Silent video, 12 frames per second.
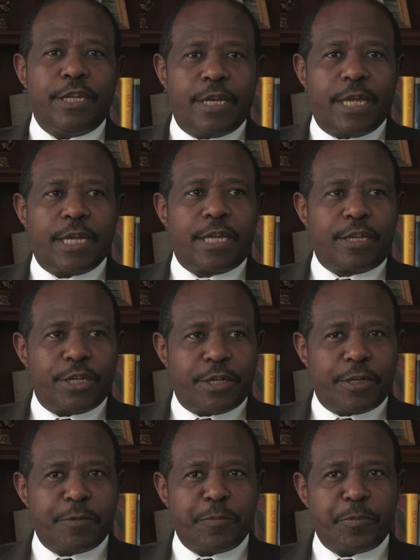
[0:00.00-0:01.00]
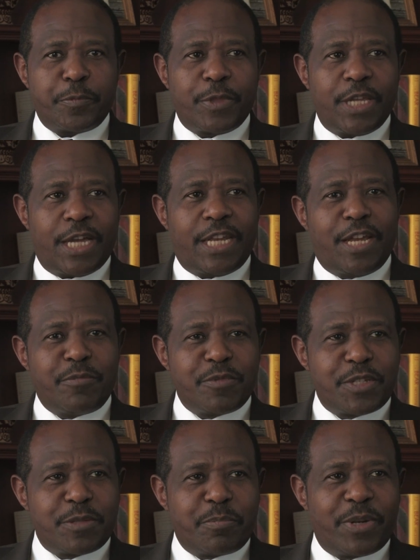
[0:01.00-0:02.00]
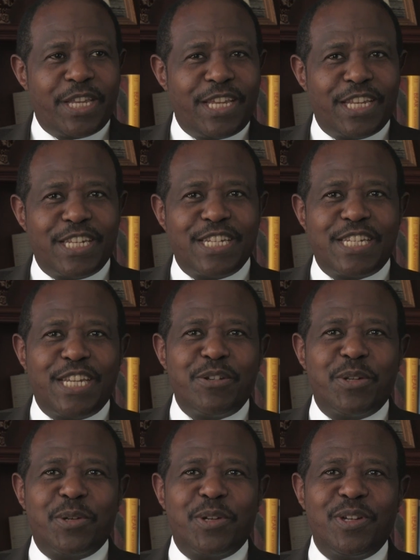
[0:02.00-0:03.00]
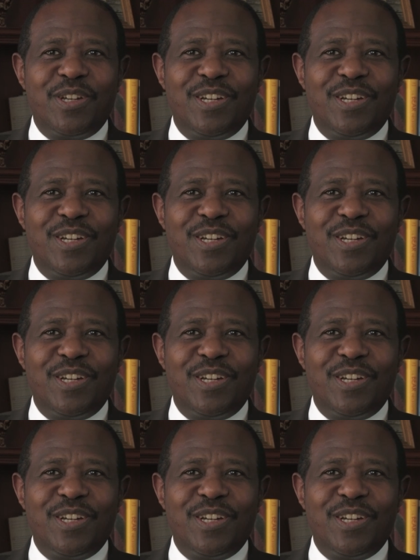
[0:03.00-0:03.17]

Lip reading: like Adam's playing Nintendo